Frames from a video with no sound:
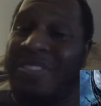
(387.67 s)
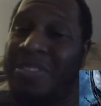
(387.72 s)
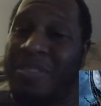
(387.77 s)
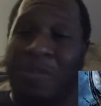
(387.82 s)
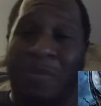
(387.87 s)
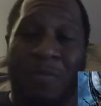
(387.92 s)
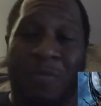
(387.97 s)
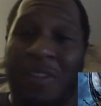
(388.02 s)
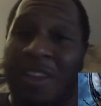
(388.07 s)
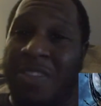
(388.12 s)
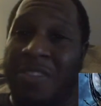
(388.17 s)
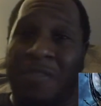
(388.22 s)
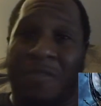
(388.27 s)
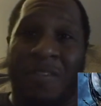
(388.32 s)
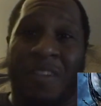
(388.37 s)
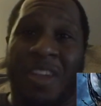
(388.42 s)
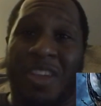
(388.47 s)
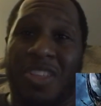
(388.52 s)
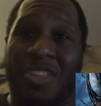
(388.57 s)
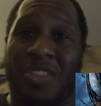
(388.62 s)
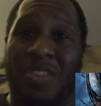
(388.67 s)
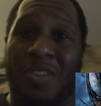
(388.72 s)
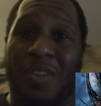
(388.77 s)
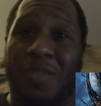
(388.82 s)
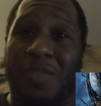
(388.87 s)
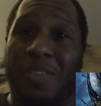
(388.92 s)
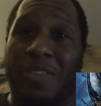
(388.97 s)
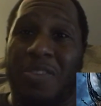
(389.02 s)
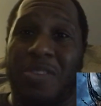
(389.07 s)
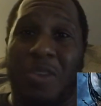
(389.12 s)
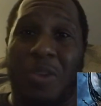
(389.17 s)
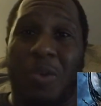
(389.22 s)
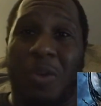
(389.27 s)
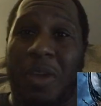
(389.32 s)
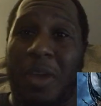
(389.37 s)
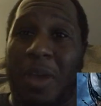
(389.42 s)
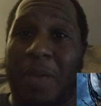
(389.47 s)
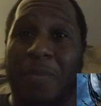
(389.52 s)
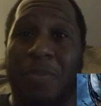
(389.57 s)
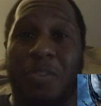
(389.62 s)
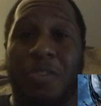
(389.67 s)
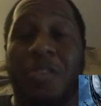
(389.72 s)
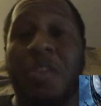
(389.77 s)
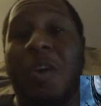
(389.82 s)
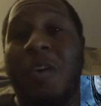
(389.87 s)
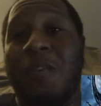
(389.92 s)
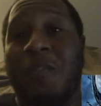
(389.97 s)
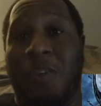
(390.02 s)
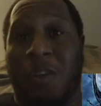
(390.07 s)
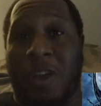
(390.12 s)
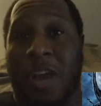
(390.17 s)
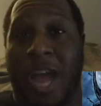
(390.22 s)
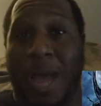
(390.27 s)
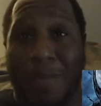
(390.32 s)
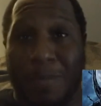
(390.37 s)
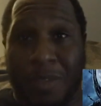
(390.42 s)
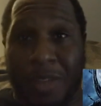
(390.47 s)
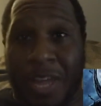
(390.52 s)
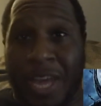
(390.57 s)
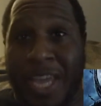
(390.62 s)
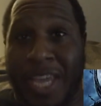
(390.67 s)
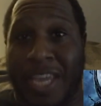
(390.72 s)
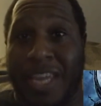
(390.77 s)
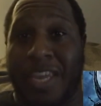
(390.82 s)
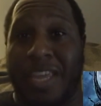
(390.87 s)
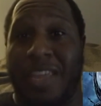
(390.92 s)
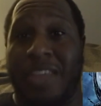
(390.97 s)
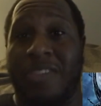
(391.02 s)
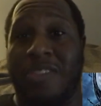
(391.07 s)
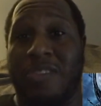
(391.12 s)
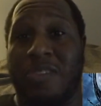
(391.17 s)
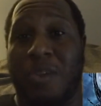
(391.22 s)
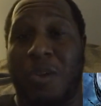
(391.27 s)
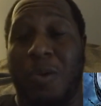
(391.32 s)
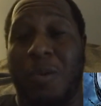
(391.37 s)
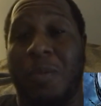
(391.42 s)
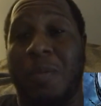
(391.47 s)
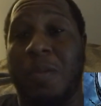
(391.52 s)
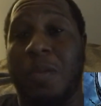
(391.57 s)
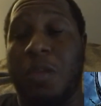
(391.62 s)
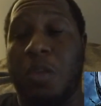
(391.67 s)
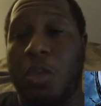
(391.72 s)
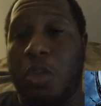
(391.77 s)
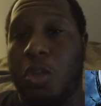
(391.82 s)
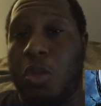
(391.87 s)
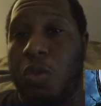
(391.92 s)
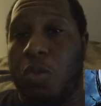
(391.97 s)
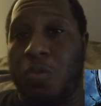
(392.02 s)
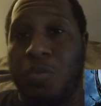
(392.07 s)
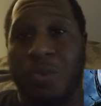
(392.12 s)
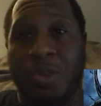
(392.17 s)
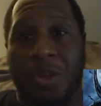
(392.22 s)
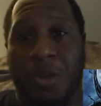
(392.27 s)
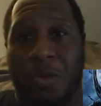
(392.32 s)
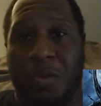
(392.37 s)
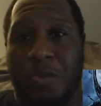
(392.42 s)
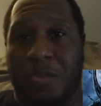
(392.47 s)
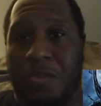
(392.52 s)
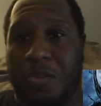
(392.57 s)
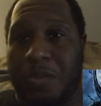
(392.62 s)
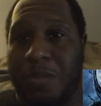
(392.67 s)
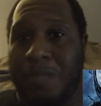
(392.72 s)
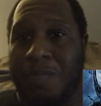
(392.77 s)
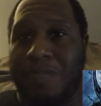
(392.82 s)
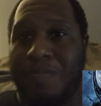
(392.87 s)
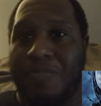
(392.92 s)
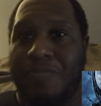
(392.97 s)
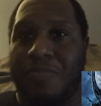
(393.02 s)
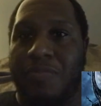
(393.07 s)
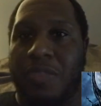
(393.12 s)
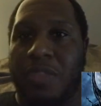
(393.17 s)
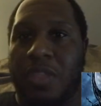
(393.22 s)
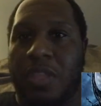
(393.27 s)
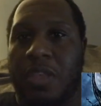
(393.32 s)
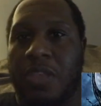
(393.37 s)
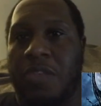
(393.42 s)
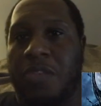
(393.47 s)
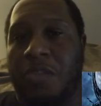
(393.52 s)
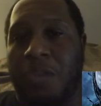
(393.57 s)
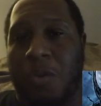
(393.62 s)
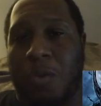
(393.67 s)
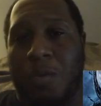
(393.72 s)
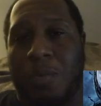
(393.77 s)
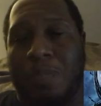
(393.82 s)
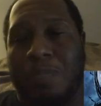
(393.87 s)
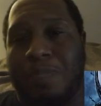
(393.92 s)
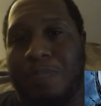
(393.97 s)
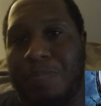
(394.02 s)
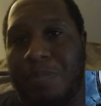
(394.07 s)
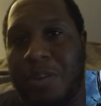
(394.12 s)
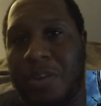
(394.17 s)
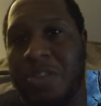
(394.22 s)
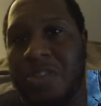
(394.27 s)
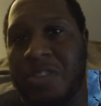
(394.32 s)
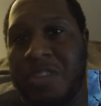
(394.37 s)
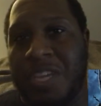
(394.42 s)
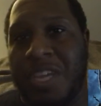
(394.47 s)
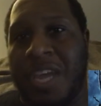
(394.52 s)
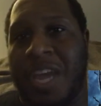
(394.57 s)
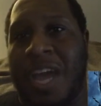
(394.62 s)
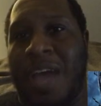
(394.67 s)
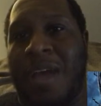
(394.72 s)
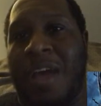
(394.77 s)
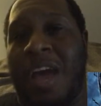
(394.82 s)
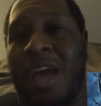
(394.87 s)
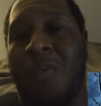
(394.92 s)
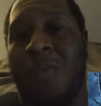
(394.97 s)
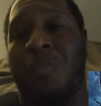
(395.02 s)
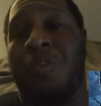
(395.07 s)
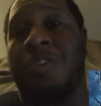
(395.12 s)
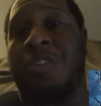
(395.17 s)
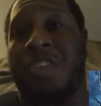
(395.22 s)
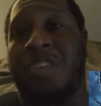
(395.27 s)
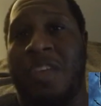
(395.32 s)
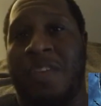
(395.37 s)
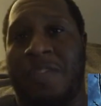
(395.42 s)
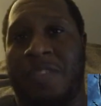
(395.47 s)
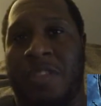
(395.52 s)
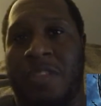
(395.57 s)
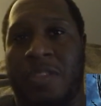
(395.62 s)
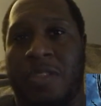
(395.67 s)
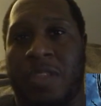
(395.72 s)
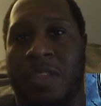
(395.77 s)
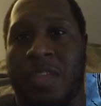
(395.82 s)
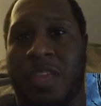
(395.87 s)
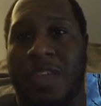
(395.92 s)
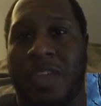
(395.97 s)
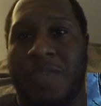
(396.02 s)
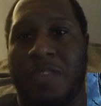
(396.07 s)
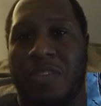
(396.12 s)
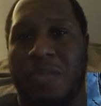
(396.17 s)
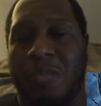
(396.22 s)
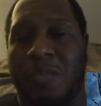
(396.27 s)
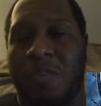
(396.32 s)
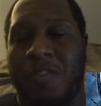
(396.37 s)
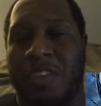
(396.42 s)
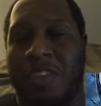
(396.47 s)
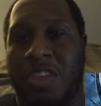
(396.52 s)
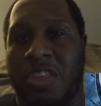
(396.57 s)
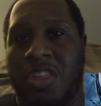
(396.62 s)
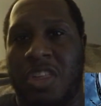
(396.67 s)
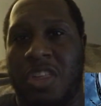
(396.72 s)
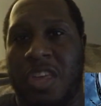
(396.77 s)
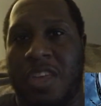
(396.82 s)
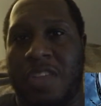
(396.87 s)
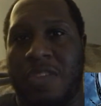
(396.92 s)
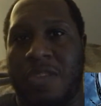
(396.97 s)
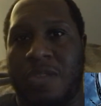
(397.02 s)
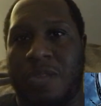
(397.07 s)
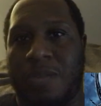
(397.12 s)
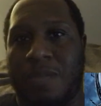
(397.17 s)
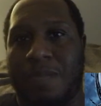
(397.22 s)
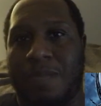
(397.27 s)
right direction of it. So so far I'm liking it. So who knows? So personally, I, I would give the give this movie a chance,